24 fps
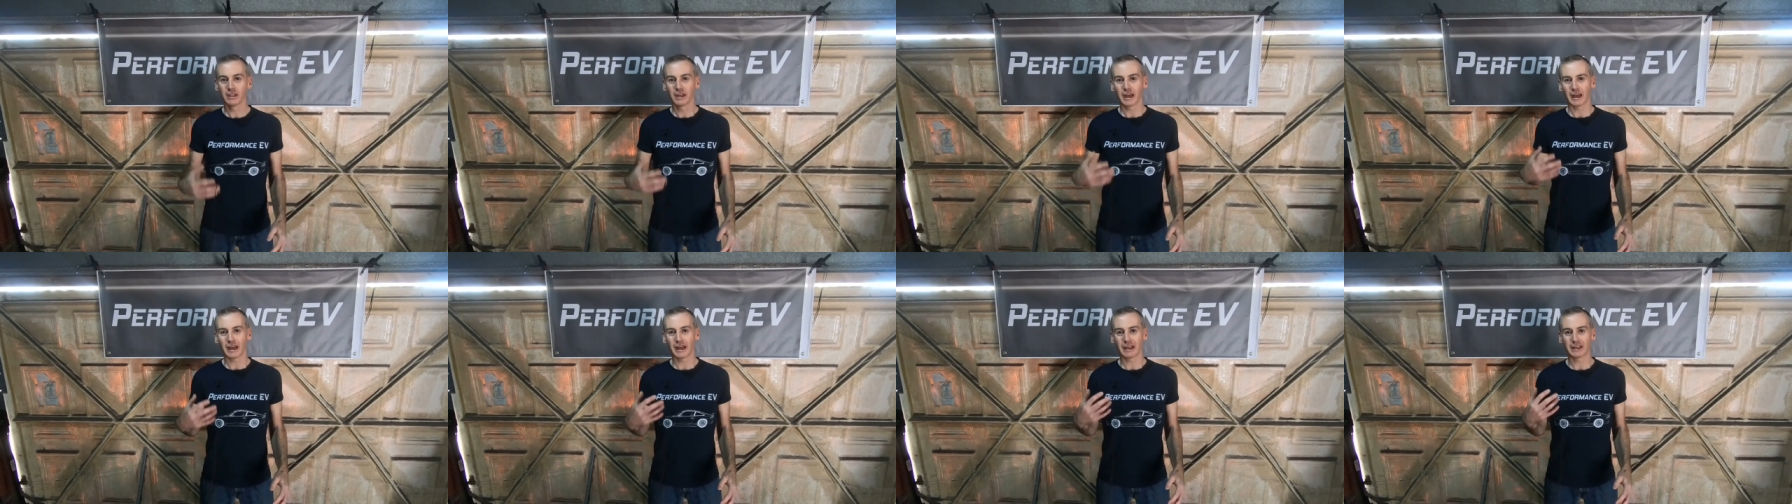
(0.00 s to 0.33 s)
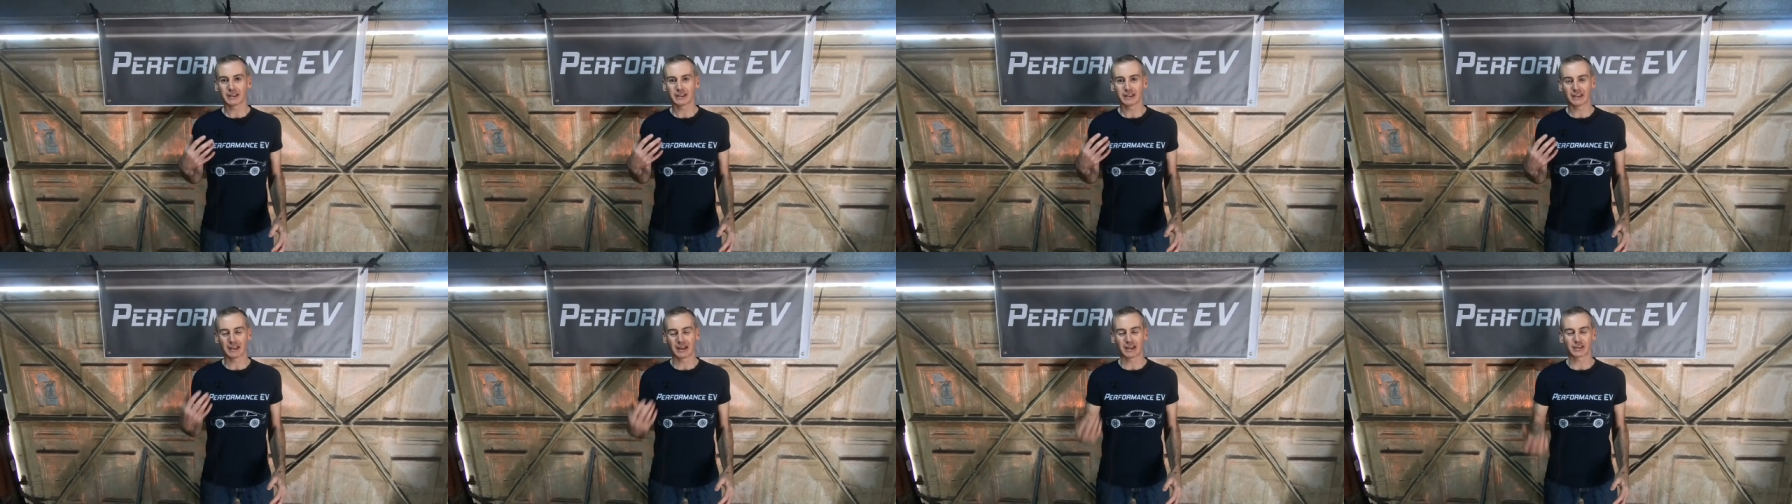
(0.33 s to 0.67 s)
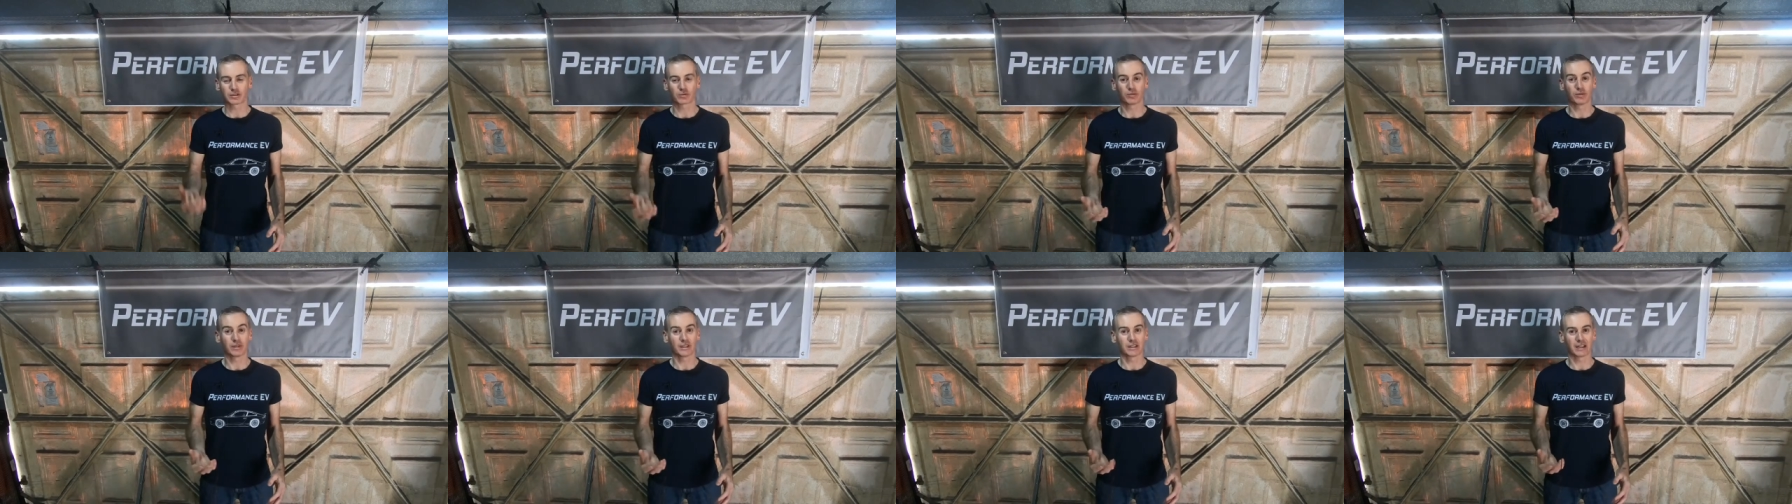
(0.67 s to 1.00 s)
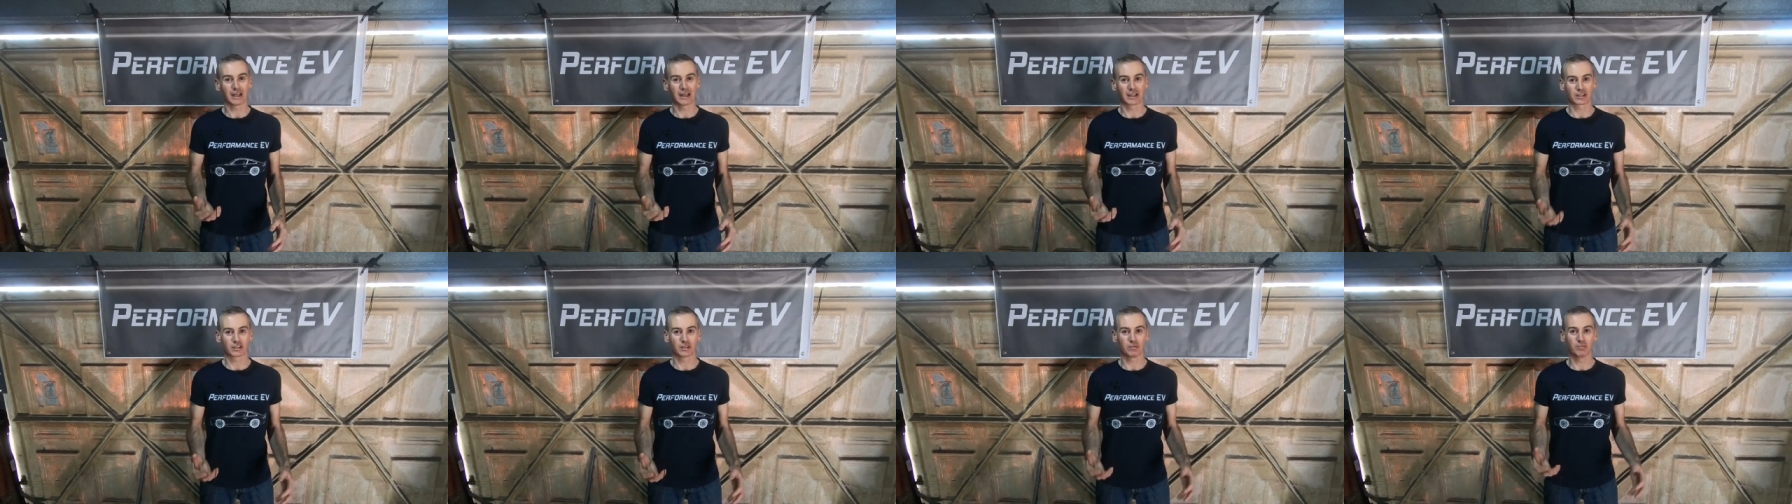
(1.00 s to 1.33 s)
and last week
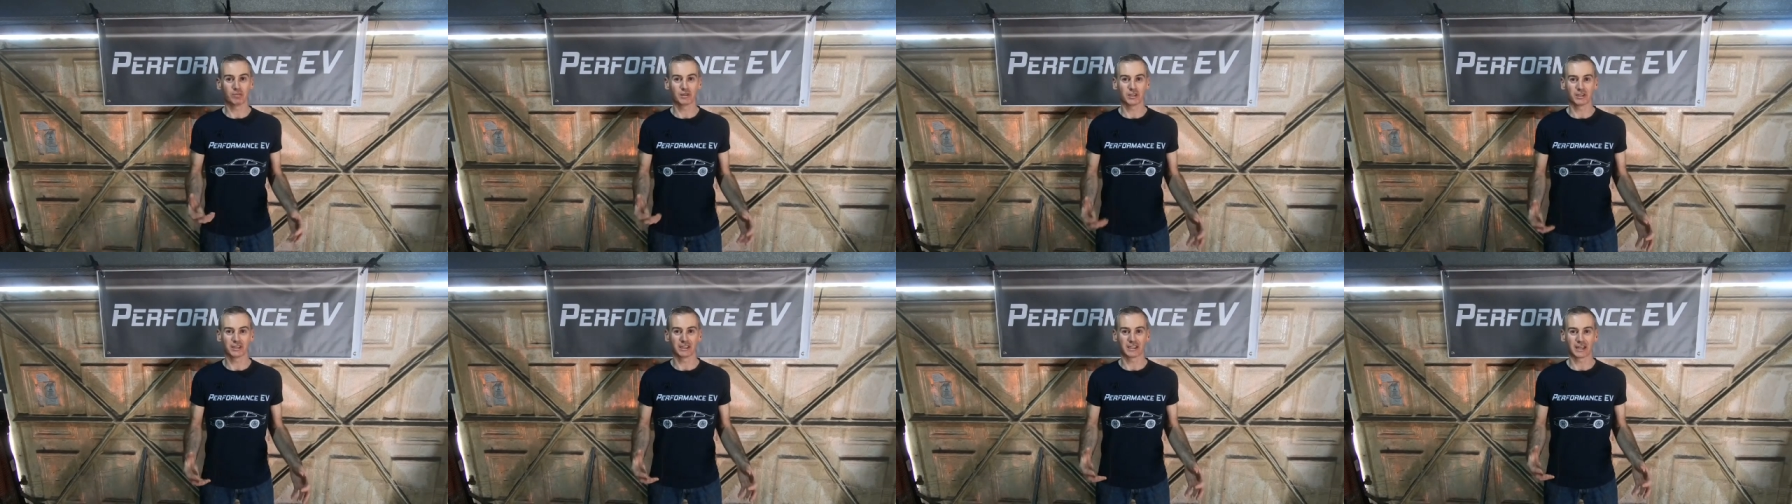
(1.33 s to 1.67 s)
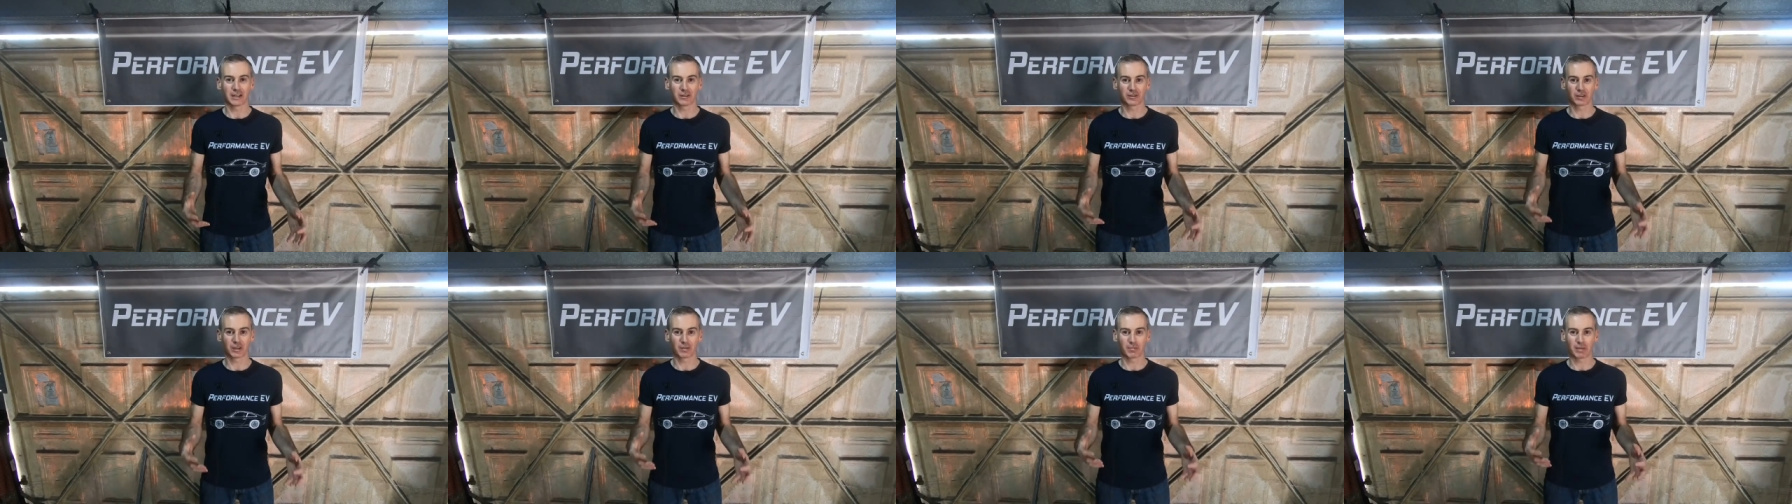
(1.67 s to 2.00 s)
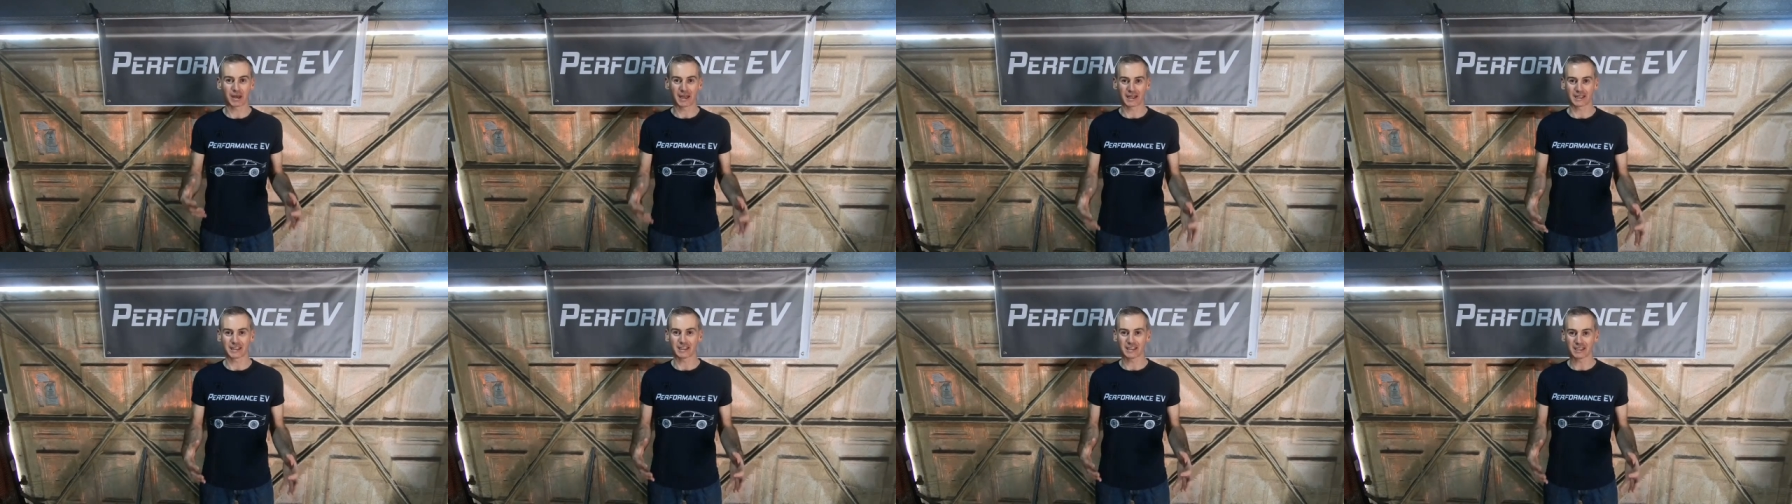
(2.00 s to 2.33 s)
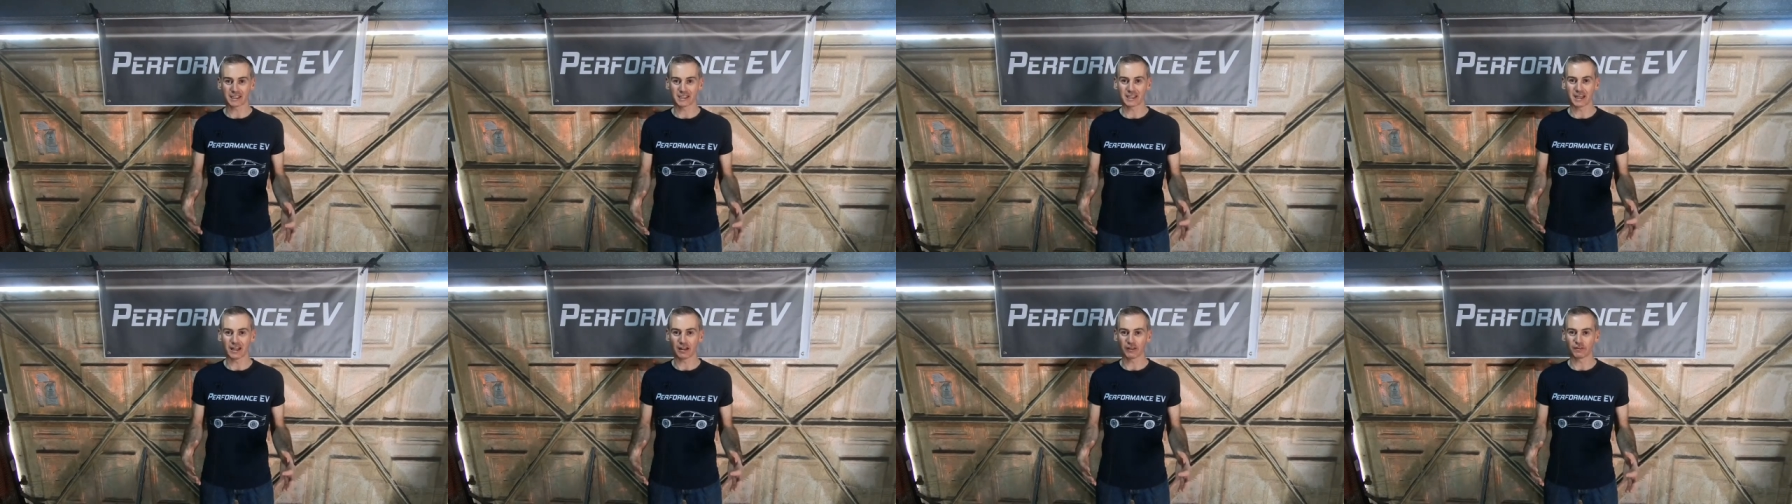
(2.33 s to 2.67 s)
actually building out the pack
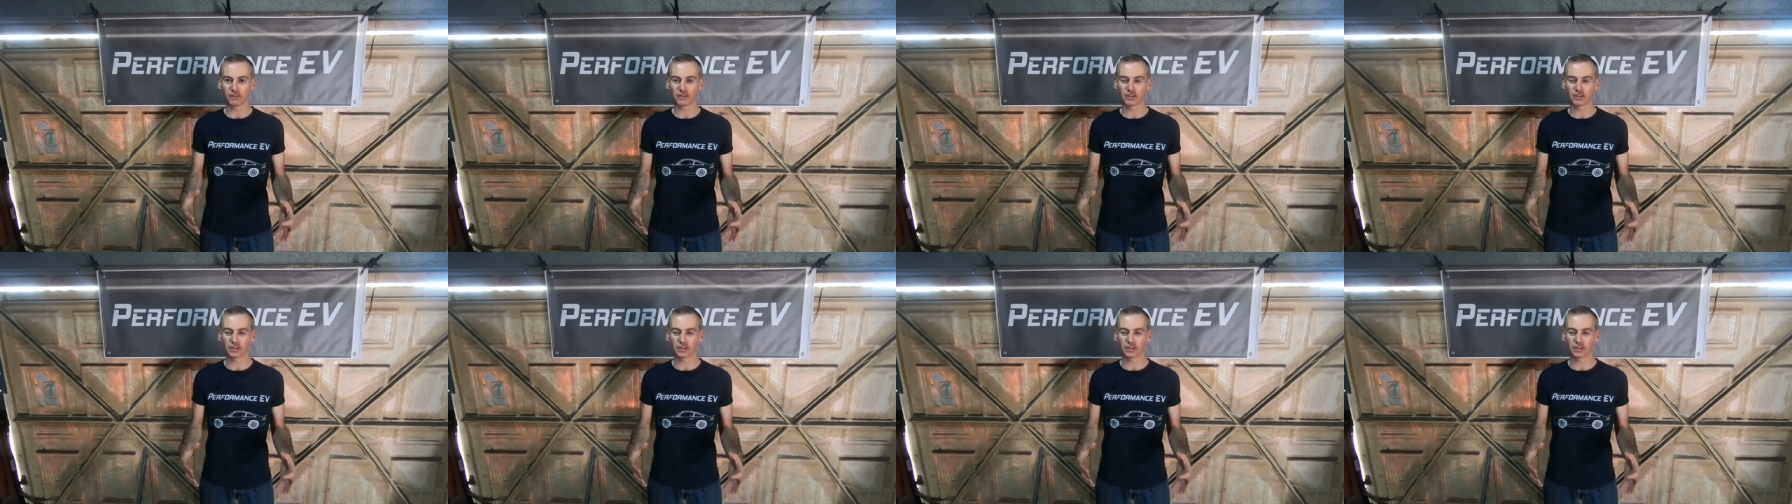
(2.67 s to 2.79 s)
itself.